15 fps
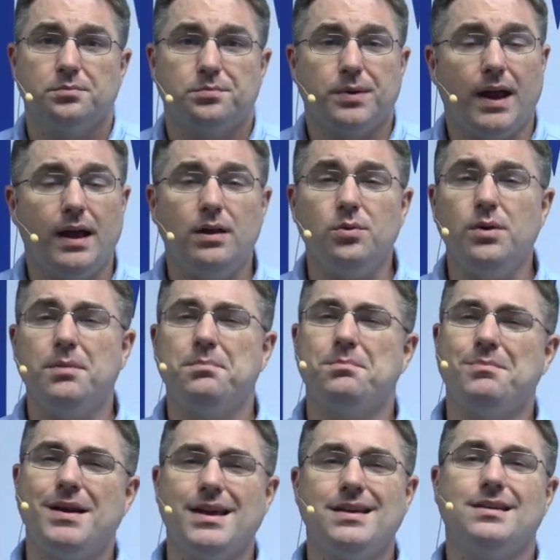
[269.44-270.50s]
But how do we
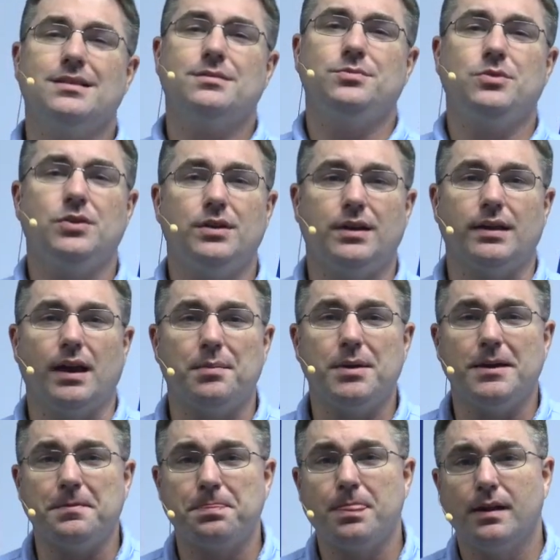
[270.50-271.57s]
make community? I
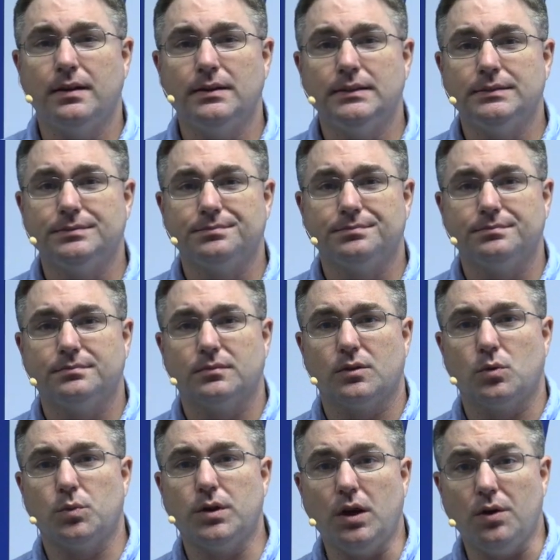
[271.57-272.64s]
mean,
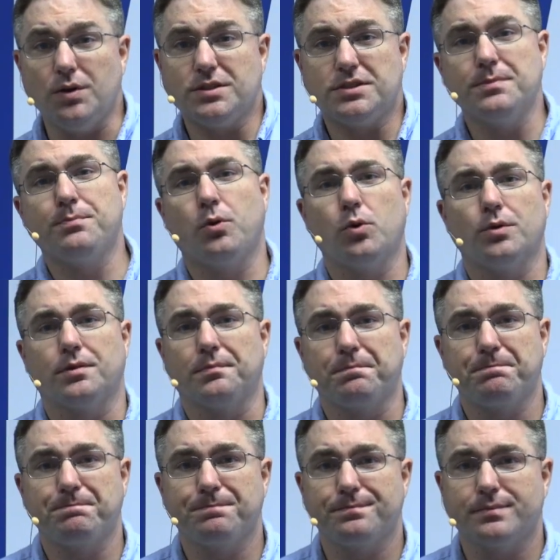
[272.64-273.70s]
we know it's important,
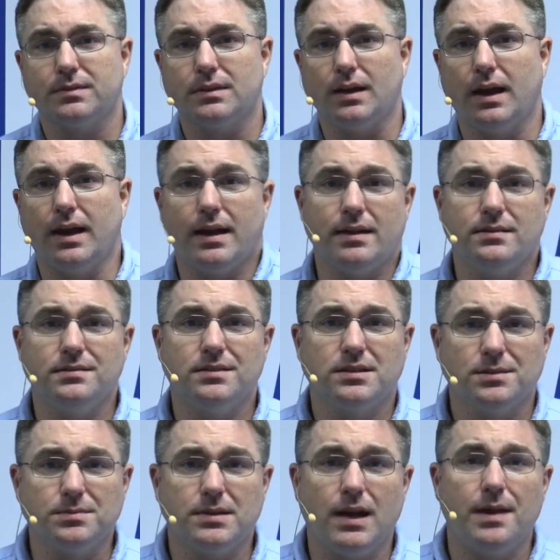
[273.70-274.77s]
and
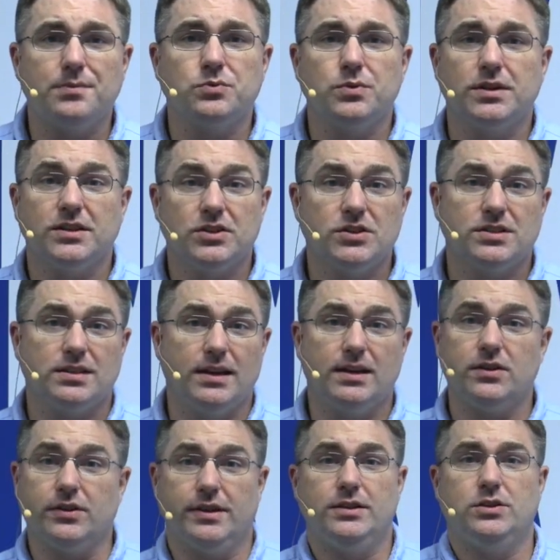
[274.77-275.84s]
sometimes we can just
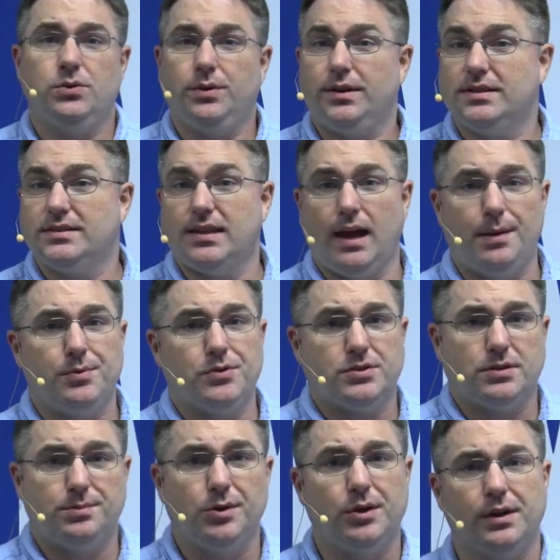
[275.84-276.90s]
enter into an
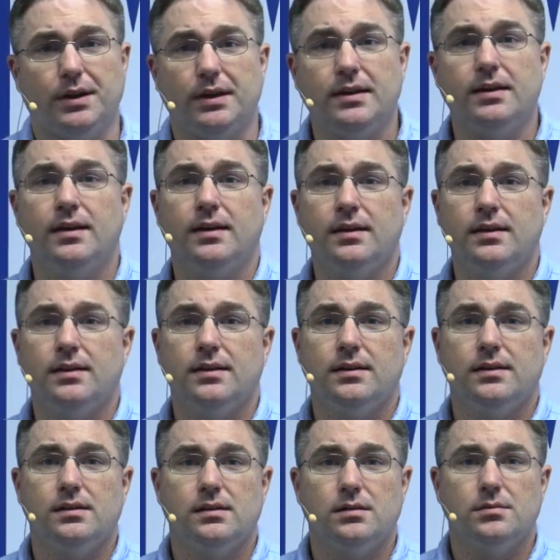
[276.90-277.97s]
established community,
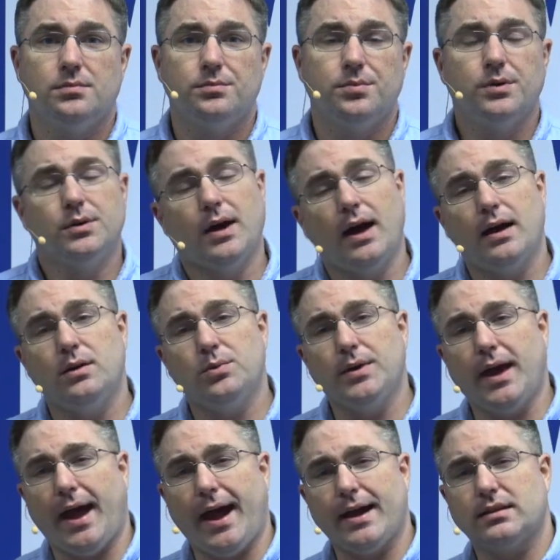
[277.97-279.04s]
but how do
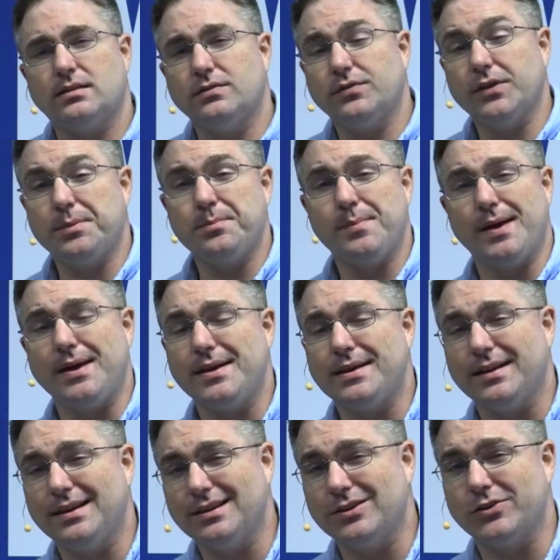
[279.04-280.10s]
we actively
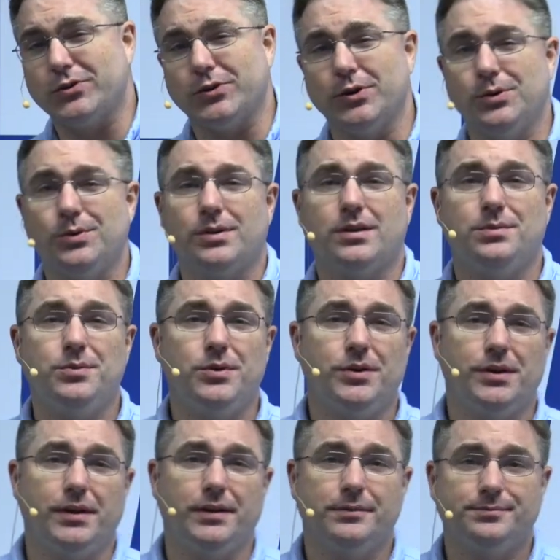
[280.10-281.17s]
make and grow a
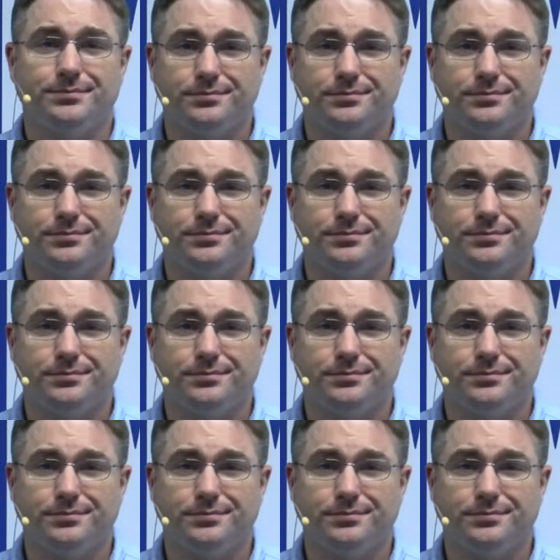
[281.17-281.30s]
community?